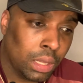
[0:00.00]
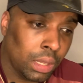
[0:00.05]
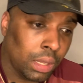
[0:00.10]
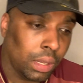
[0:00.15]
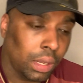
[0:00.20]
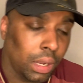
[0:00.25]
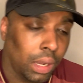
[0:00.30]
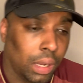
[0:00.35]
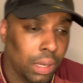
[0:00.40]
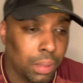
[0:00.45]

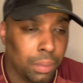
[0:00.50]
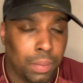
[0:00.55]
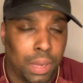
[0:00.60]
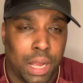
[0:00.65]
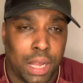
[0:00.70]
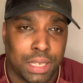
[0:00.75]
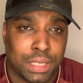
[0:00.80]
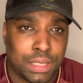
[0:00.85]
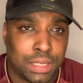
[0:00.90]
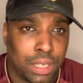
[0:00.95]

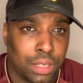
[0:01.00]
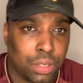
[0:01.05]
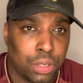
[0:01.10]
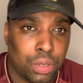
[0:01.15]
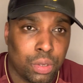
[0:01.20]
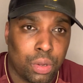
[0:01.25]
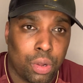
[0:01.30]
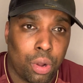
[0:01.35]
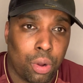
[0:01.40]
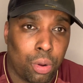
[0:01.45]
Our second
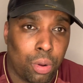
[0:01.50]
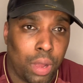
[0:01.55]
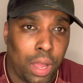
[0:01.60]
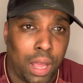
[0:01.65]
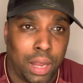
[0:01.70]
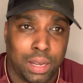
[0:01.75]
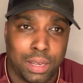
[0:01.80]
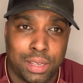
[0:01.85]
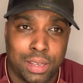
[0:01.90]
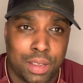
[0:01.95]
goal,
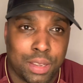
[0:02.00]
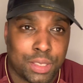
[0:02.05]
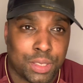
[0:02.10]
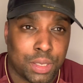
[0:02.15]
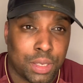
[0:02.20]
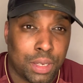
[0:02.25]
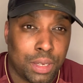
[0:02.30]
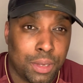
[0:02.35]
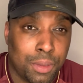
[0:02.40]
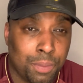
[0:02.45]

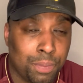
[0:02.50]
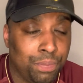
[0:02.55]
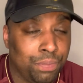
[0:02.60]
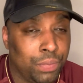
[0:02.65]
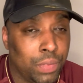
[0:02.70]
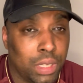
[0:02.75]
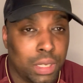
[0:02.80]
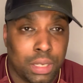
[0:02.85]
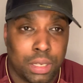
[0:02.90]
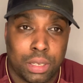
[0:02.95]
Alioski,
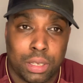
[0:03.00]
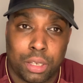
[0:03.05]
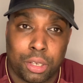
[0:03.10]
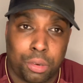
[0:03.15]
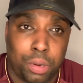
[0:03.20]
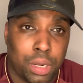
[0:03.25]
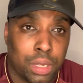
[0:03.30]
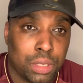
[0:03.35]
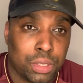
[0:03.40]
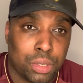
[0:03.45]

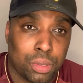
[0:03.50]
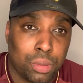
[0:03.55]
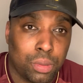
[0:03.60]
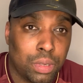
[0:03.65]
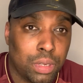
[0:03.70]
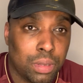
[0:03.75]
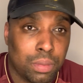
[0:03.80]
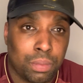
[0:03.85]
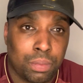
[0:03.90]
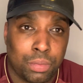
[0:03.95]
credit to
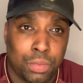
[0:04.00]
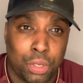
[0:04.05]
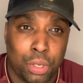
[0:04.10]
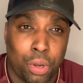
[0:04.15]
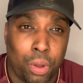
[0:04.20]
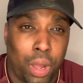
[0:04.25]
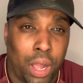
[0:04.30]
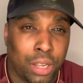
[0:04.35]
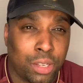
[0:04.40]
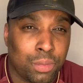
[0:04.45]
him. You
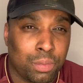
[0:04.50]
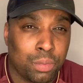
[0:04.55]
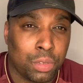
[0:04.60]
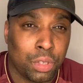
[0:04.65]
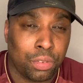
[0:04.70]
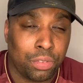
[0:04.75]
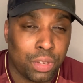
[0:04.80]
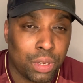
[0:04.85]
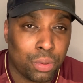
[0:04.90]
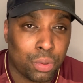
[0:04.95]
know, the
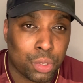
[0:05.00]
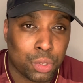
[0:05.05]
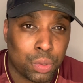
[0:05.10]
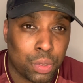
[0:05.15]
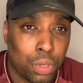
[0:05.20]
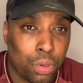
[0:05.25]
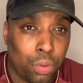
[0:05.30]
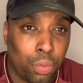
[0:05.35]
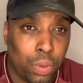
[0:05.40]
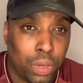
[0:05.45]
thing was, you
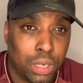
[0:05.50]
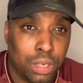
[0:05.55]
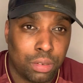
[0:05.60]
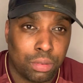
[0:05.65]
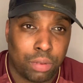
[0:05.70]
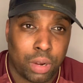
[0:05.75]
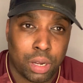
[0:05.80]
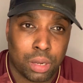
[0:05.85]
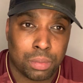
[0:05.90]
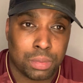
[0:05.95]
know, when he
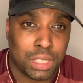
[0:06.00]
ran up to